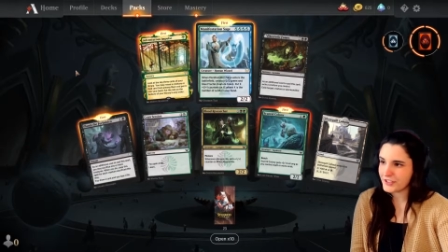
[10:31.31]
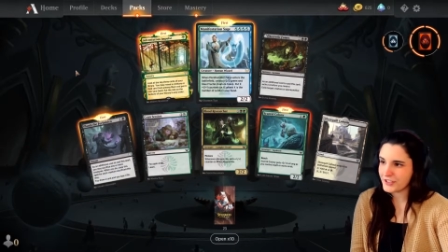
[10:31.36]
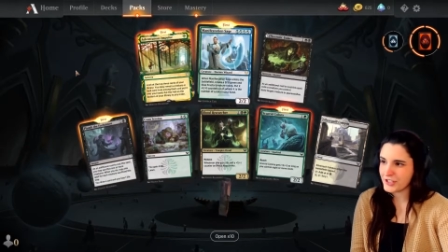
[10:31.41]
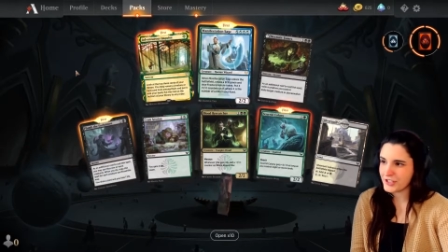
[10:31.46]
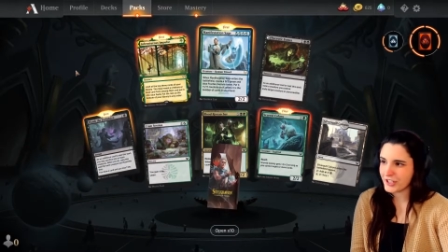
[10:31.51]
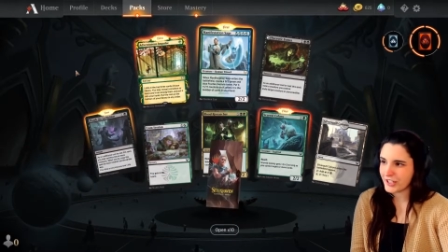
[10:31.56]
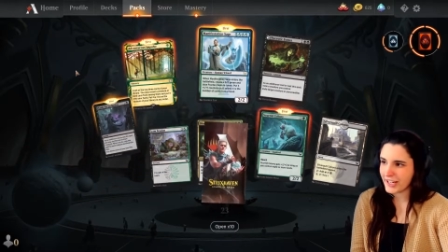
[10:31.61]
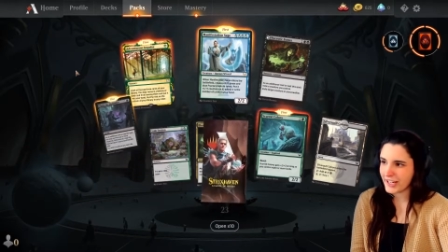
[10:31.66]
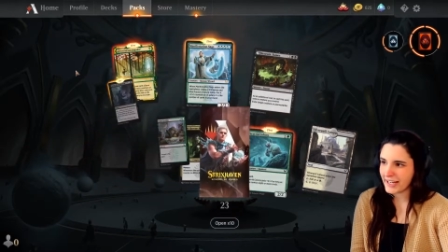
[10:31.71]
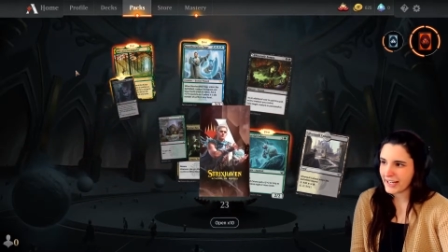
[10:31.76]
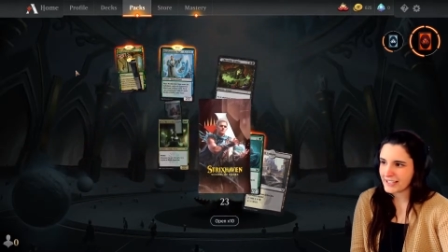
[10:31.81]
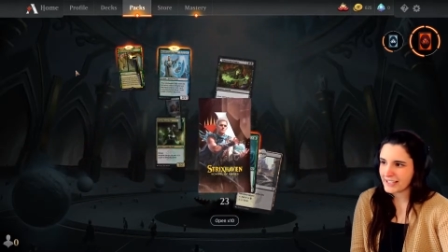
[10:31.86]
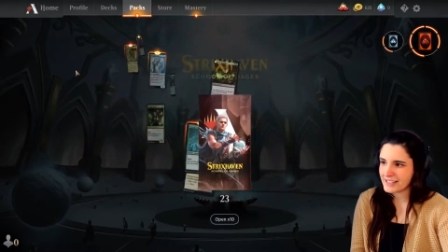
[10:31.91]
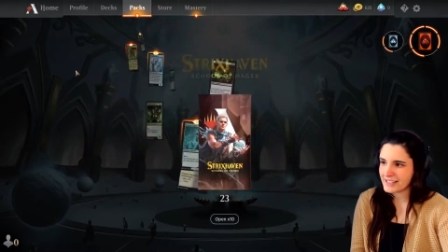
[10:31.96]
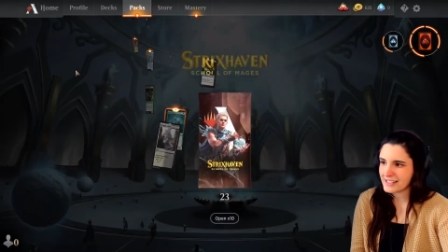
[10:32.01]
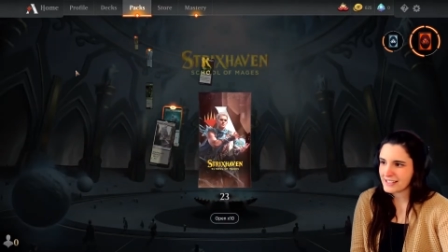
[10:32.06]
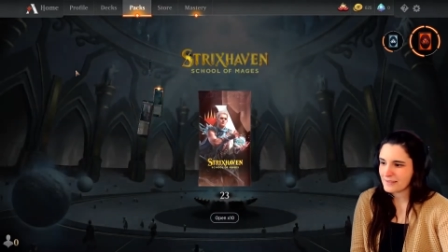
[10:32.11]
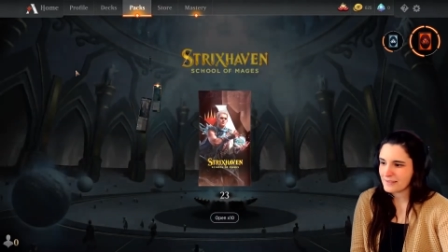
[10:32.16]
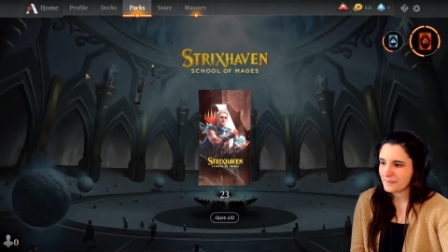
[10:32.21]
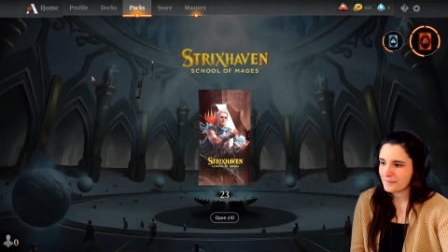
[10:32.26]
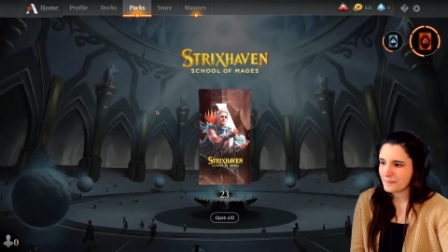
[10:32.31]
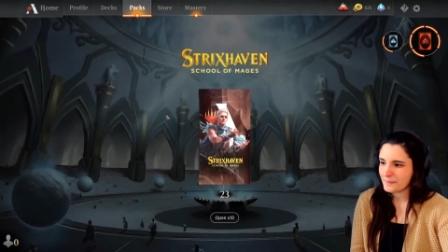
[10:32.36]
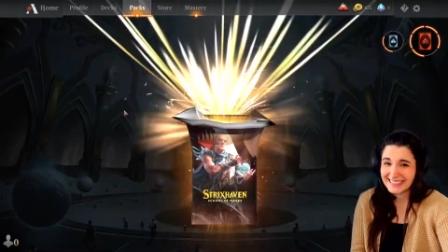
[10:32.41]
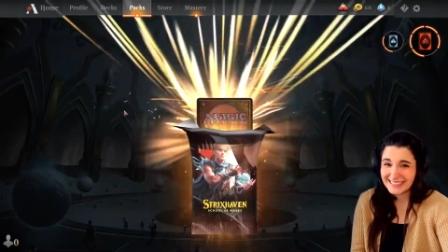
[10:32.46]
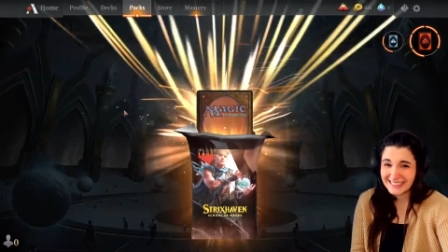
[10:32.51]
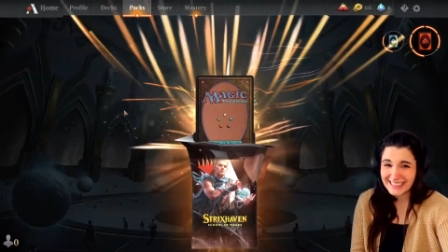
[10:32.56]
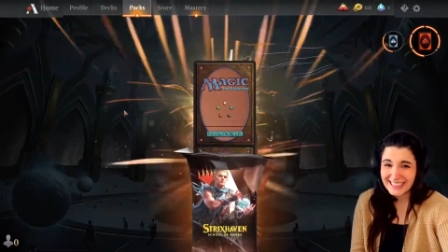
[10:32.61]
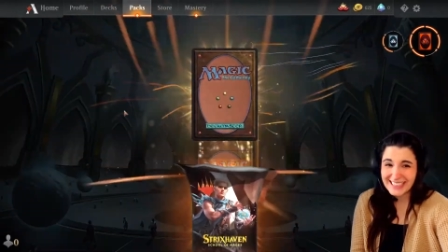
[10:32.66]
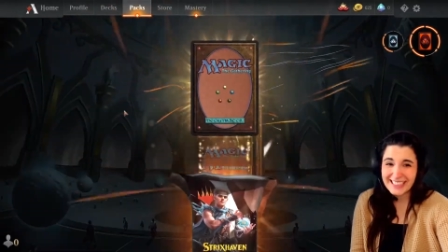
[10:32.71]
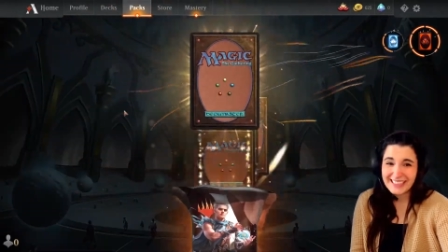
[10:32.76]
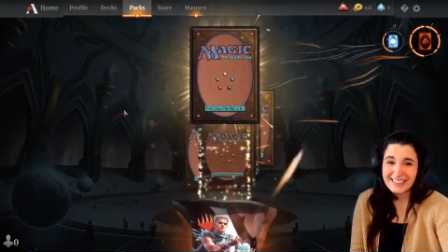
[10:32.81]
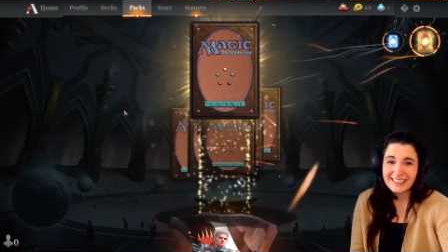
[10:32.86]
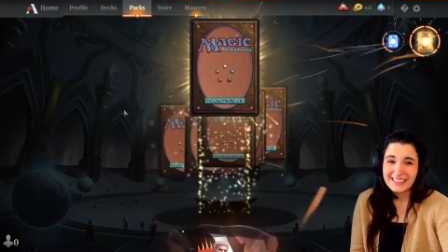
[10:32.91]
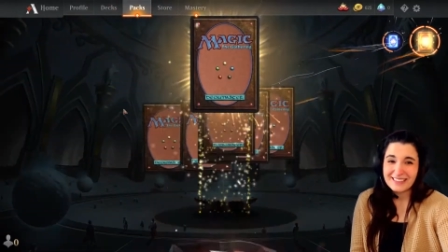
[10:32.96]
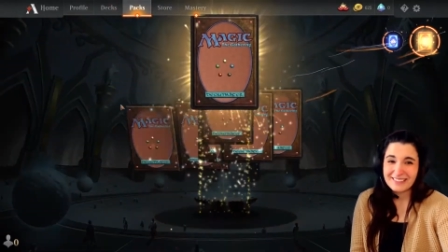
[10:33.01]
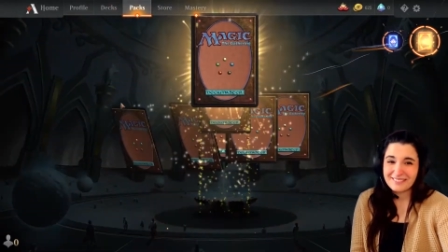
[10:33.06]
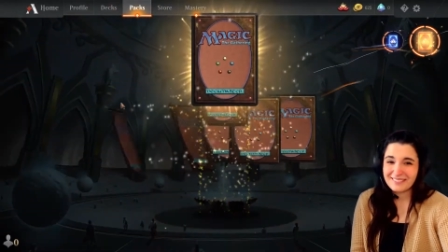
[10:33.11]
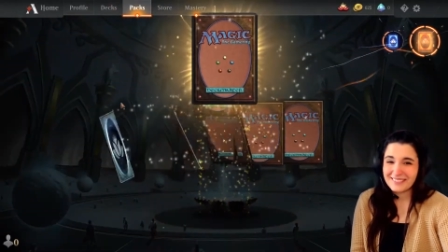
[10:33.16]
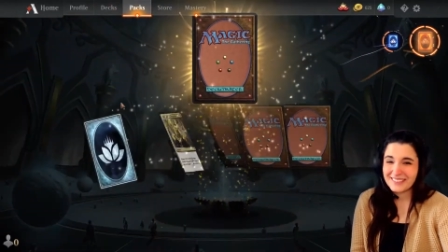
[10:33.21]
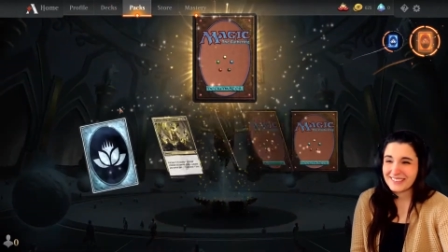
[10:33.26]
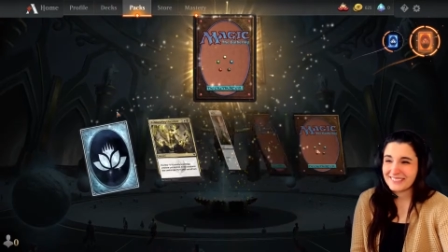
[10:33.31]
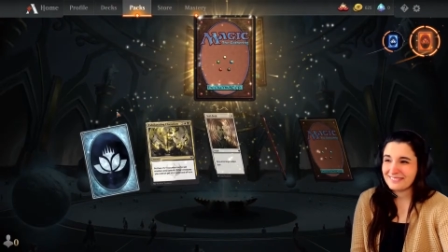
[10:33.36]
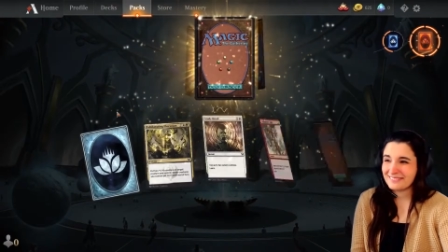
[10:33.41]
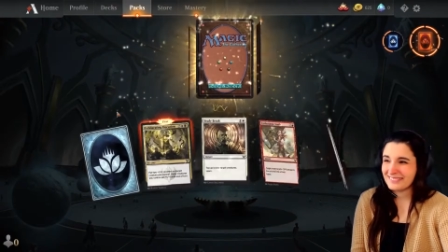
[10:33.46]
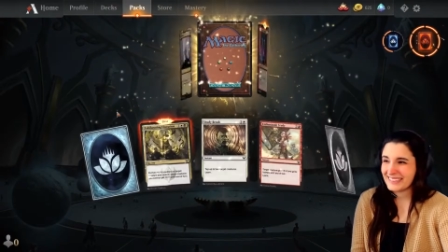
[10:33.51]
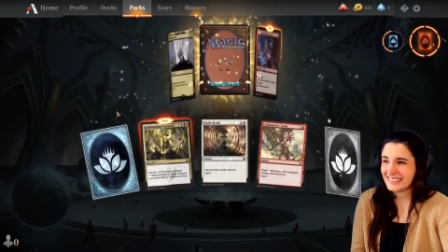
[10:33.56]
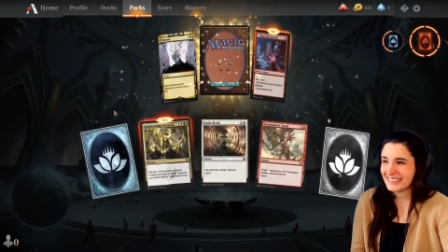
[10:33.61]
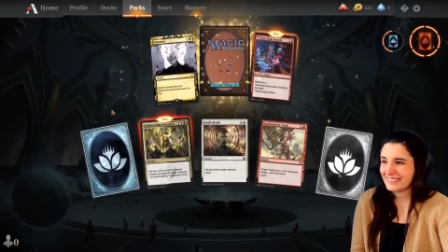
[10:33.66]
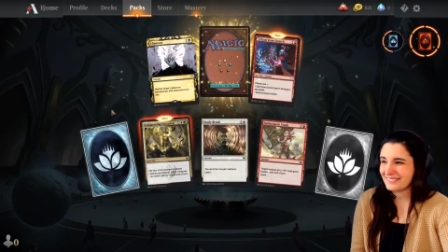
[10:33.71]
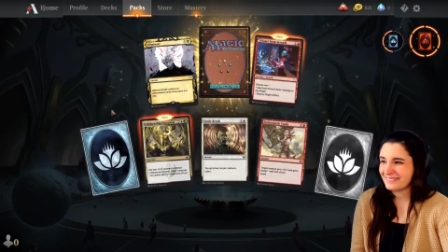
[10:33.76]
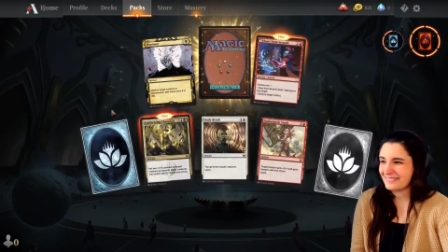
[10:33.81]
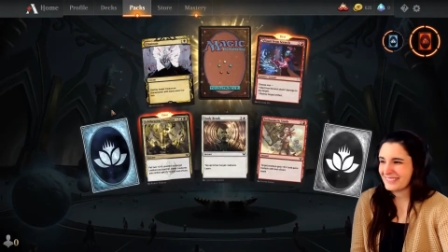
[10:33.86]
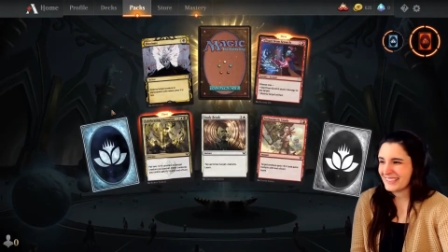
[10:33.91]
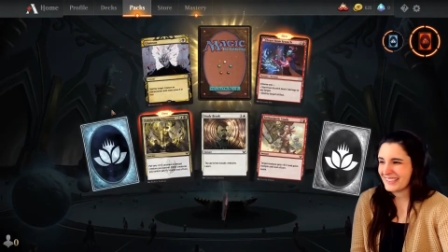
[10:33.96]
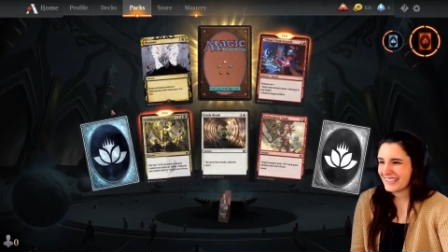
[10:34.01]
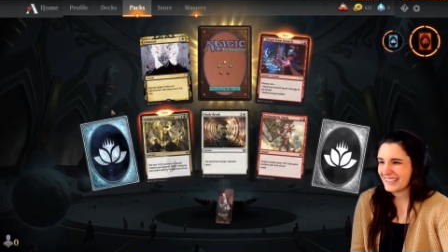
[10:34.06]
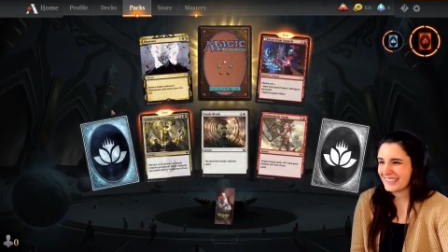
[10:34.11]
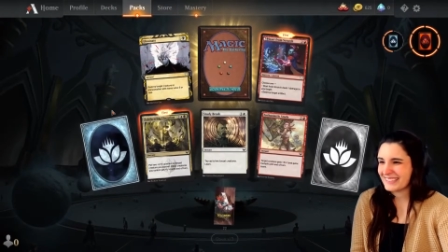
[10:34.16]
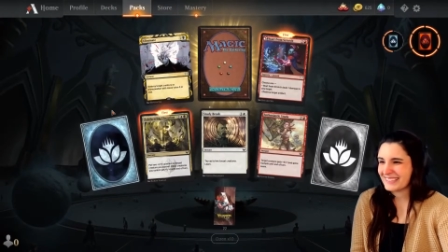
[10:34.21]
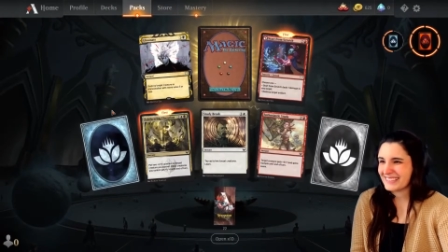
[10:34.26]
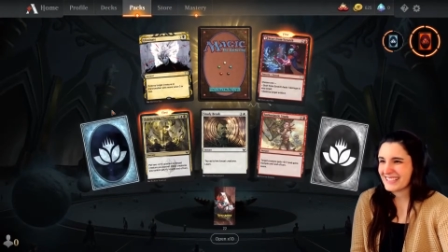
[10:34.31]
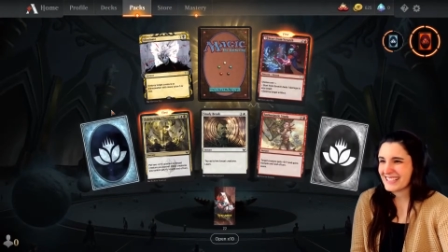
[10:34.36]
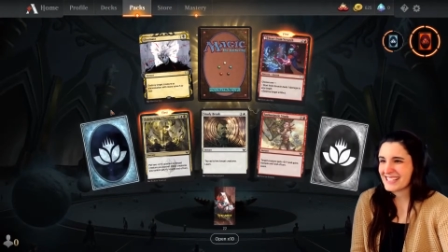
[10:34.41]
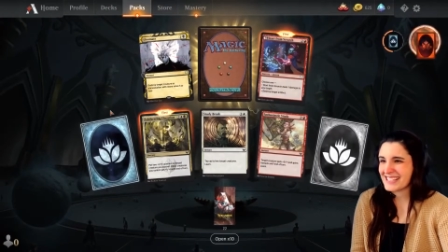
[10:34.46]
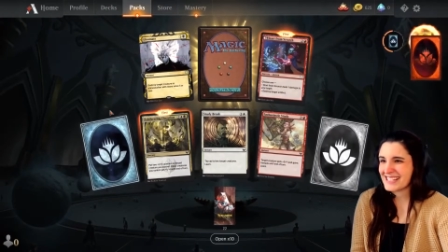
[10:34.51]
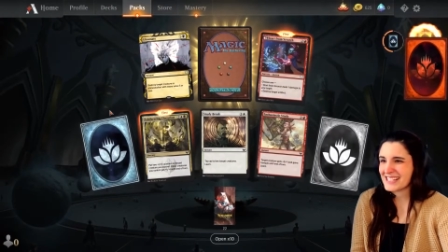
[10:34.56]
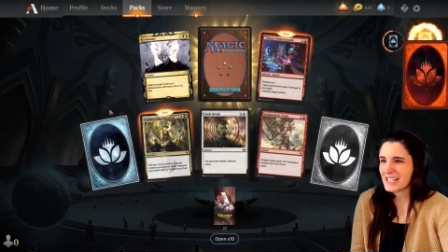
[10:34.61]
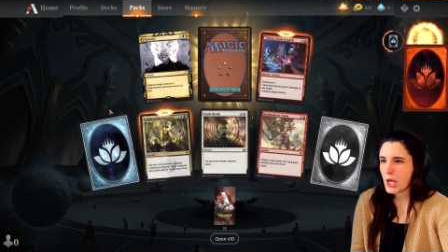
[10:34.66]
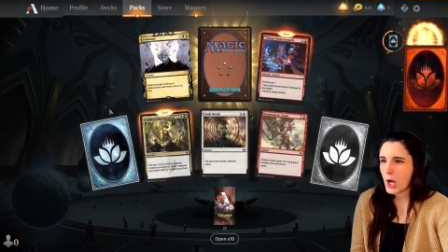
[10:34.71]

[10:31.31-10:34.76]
to your hands. We are making progress.